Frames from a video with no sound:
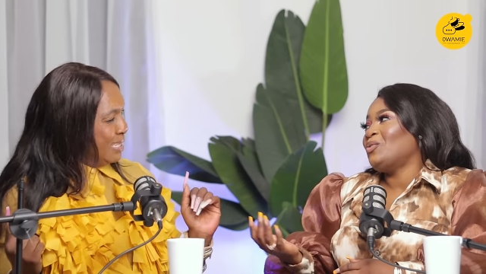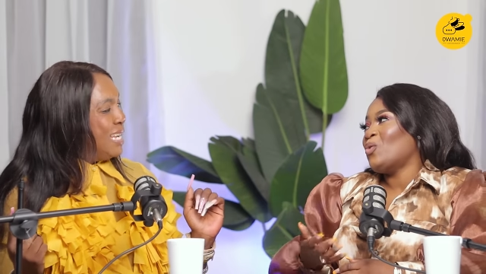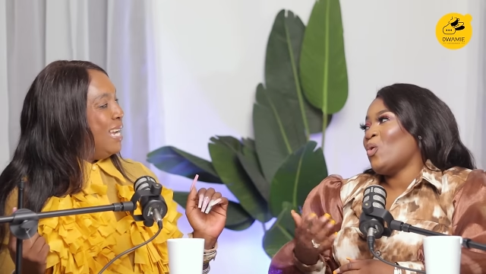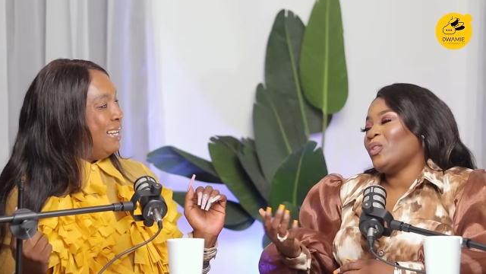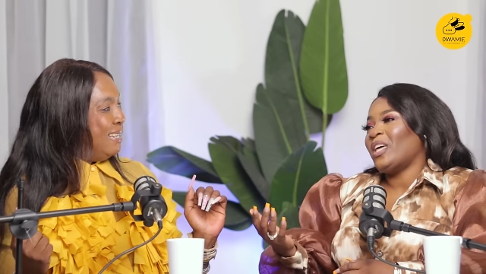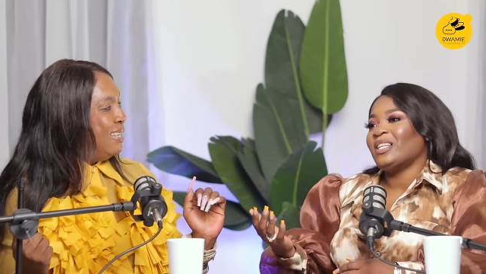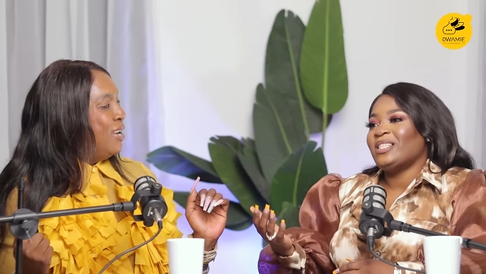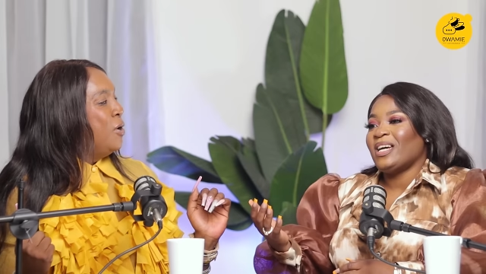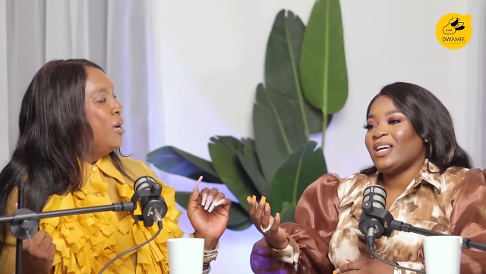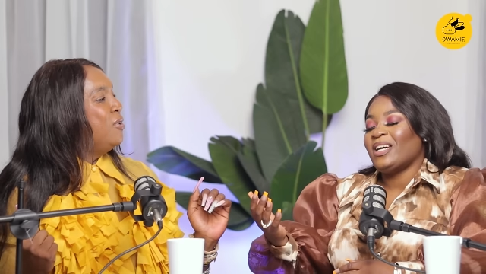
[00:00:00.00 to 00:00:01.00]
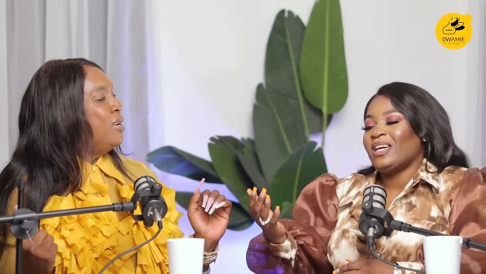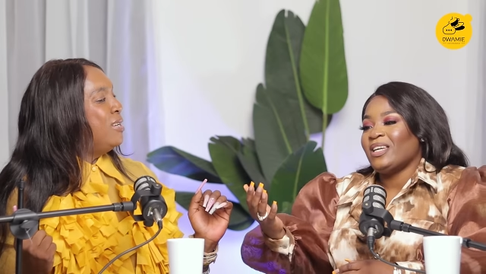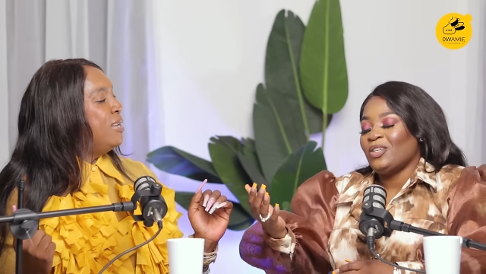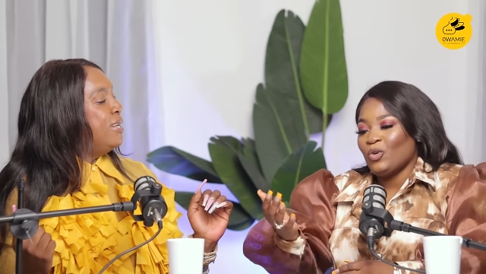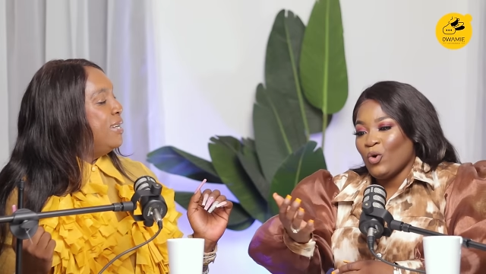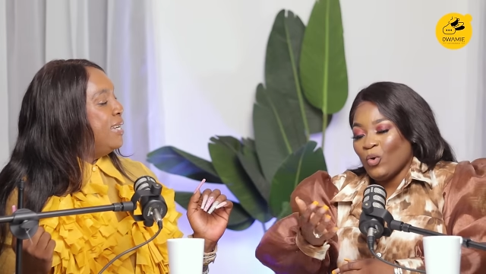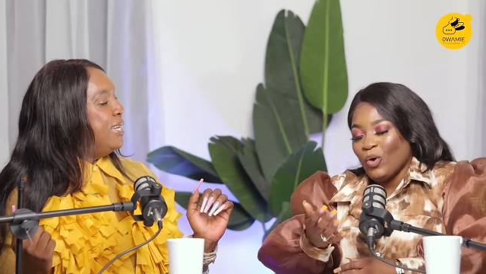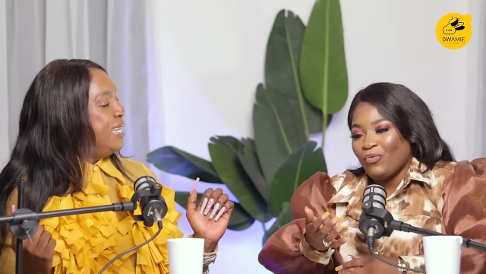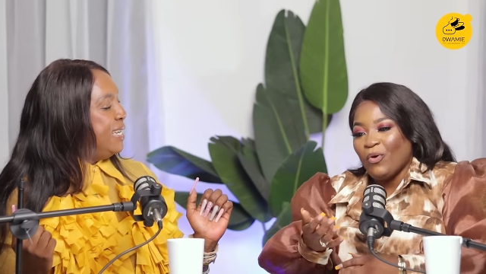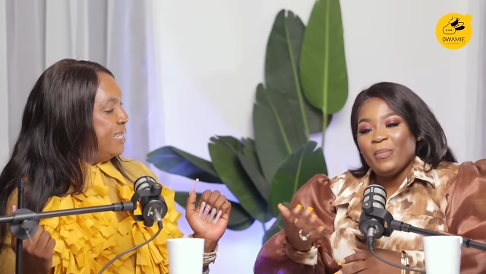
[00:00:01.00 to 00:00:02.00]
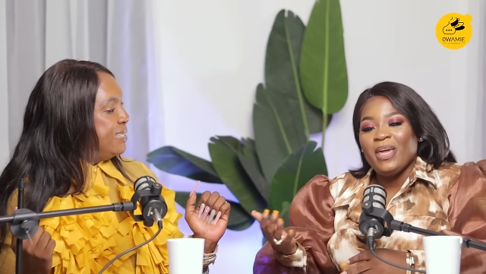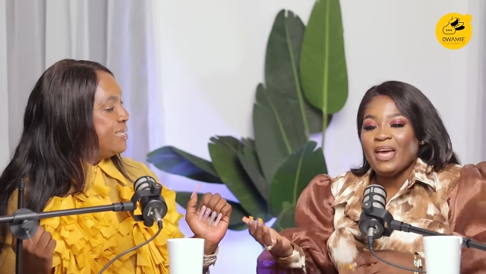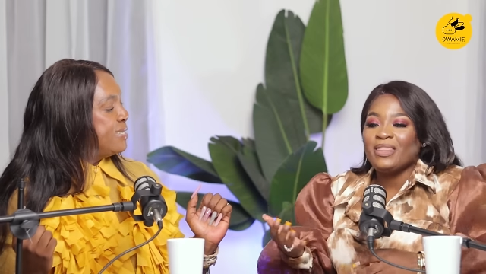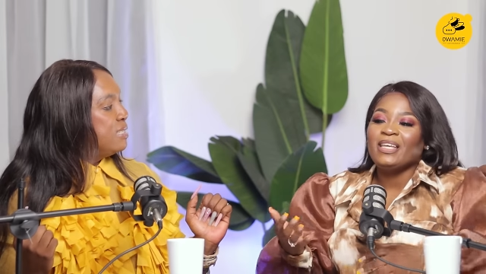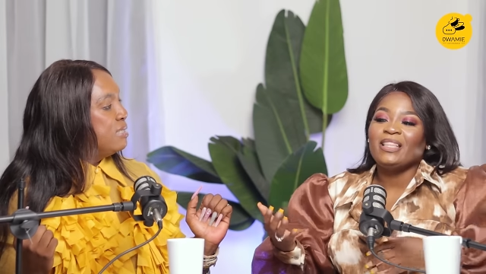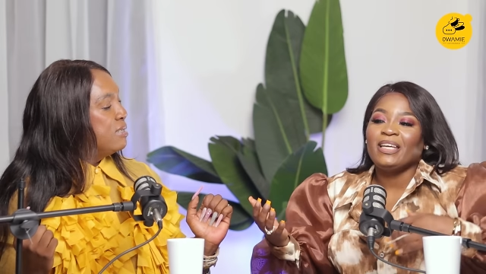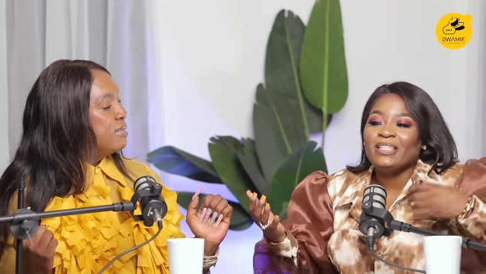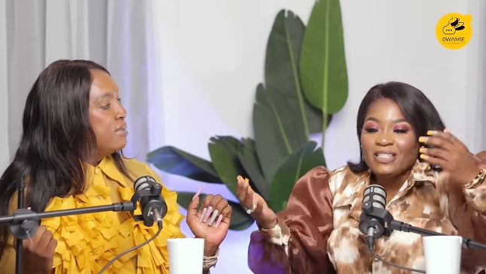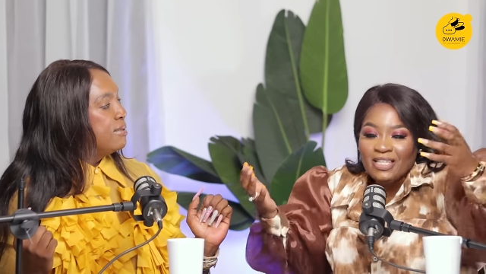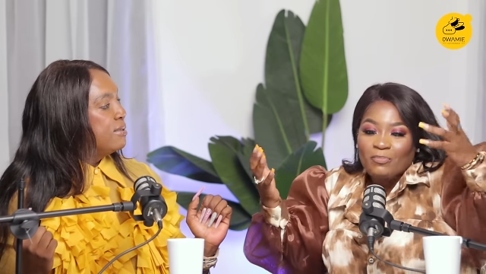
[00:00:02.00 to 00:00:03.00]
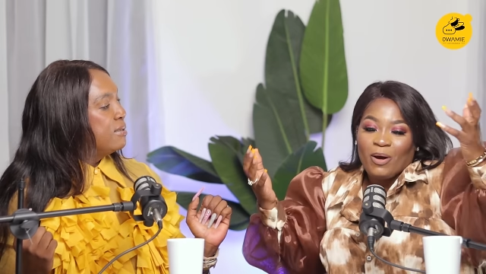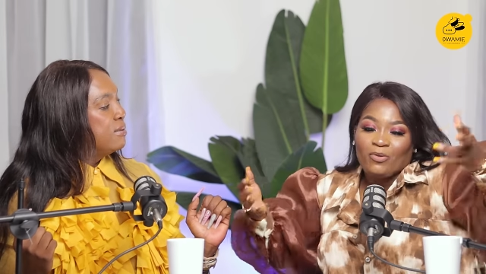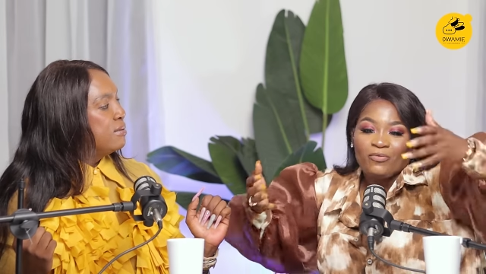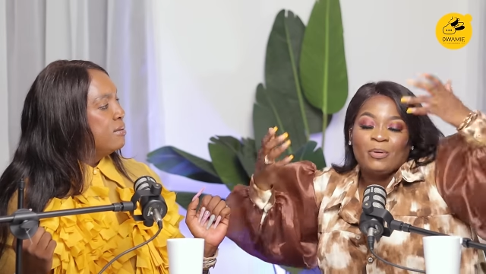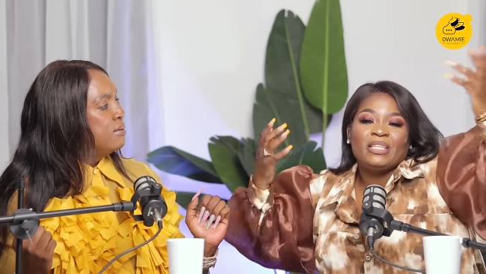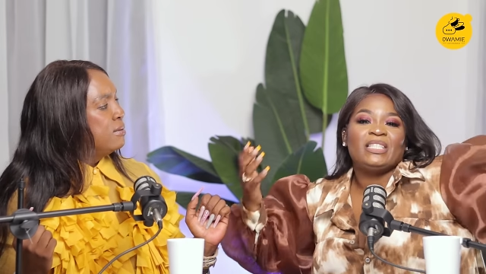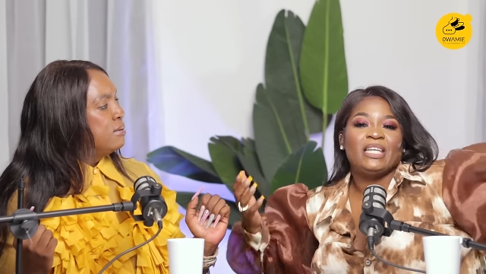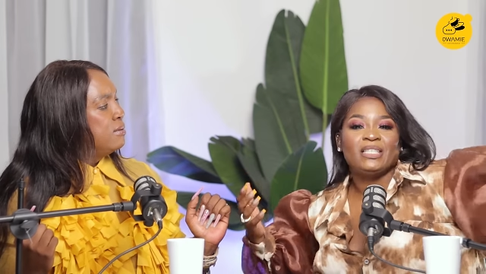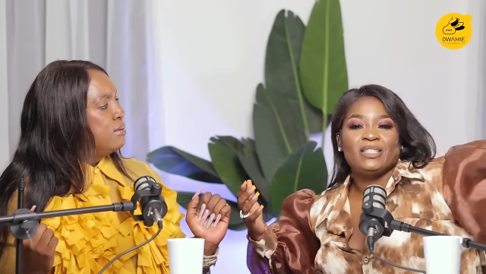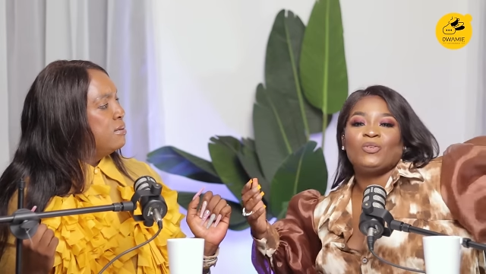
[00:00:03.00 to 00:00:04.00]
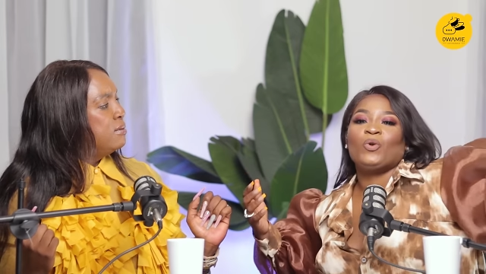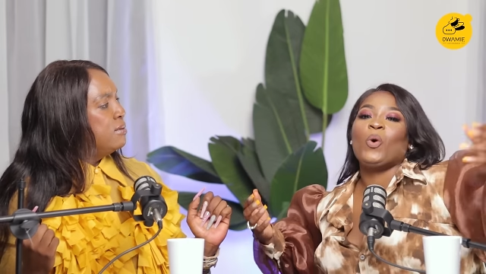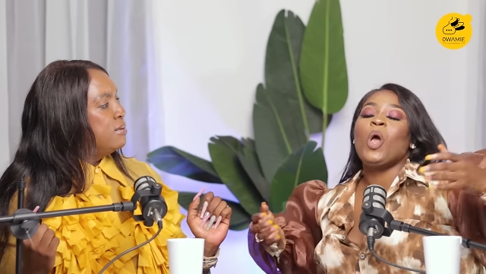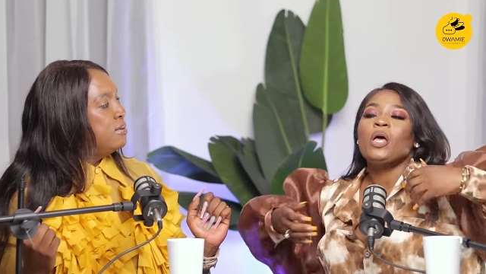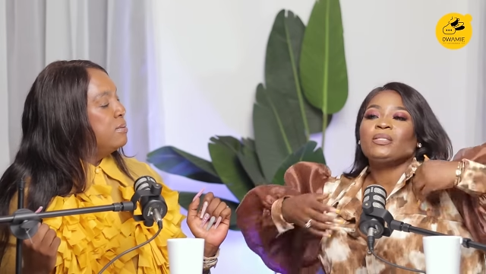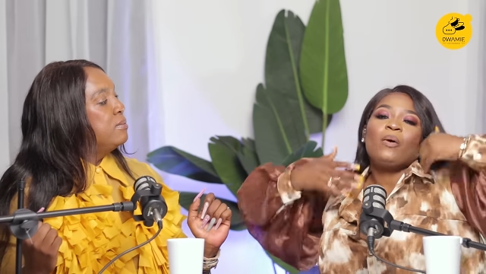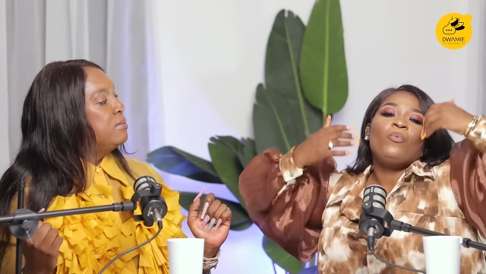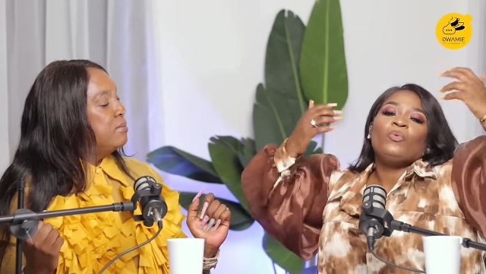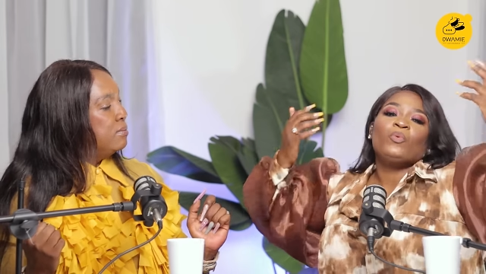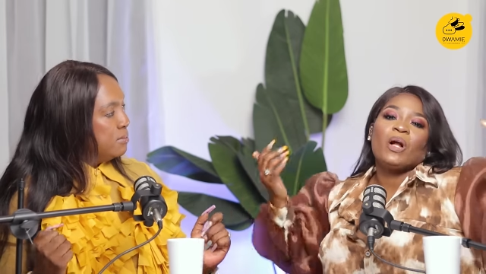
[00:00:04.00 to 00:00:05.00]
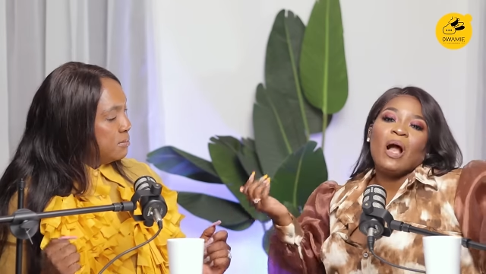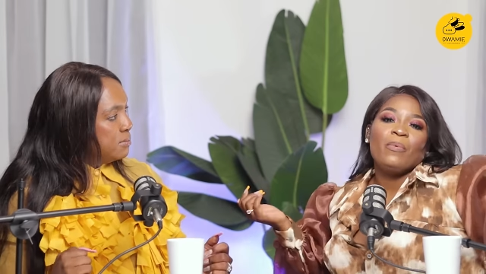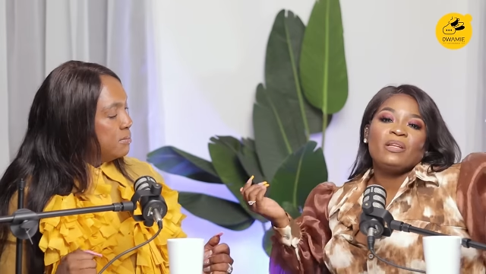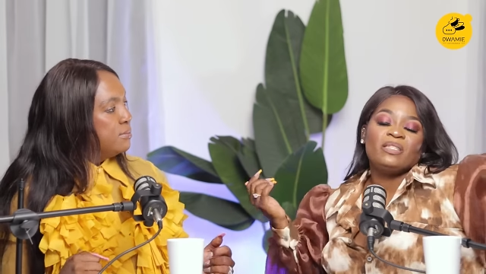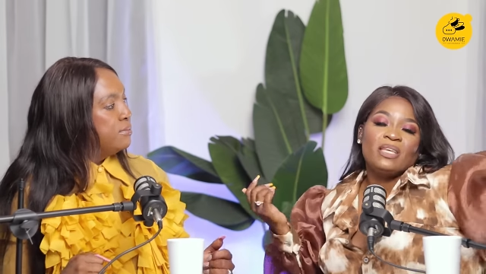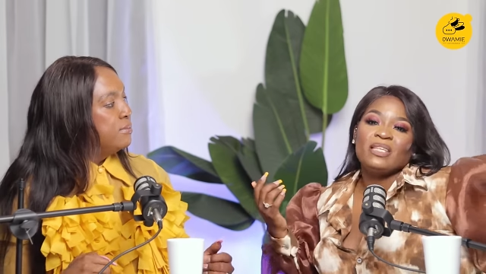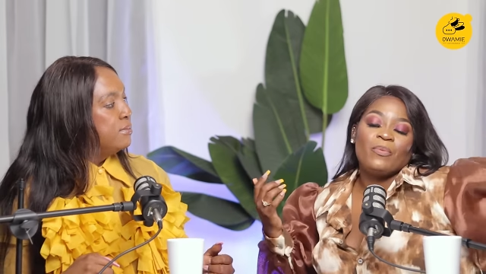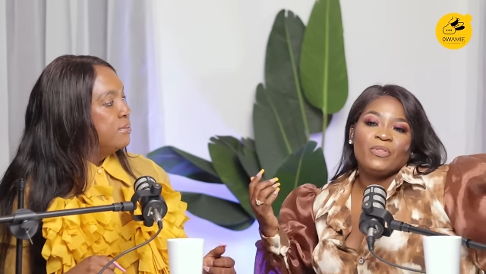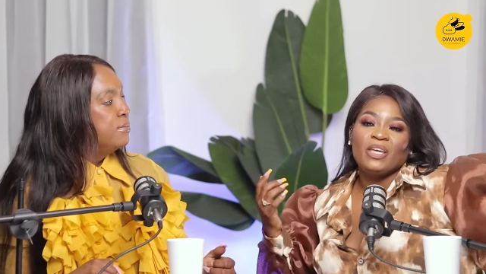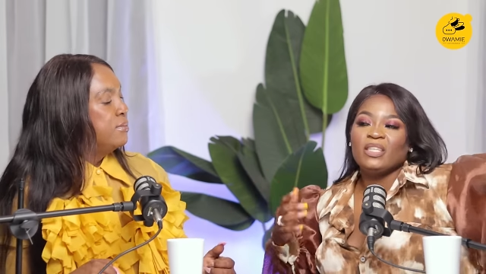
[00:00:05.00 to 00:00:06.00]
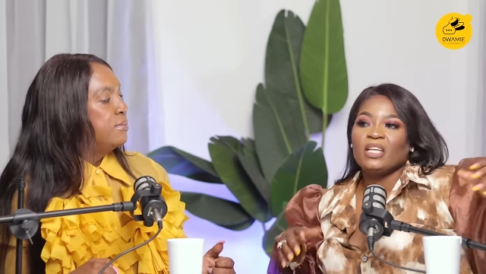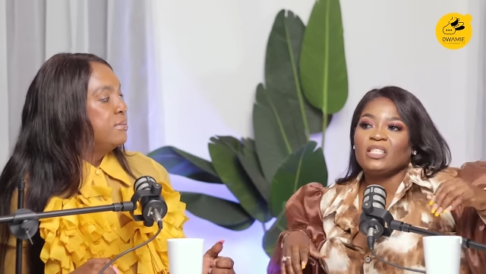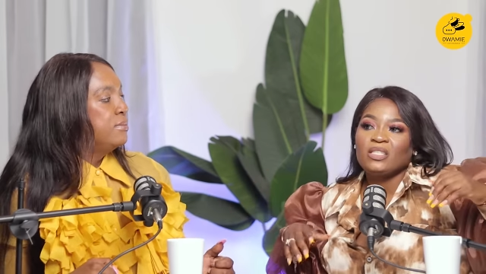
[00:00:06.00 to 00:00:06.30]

Speaker 1: exactly. Know that, you know, for me, I think like it's just part of business, you know. Someone will come and say something that's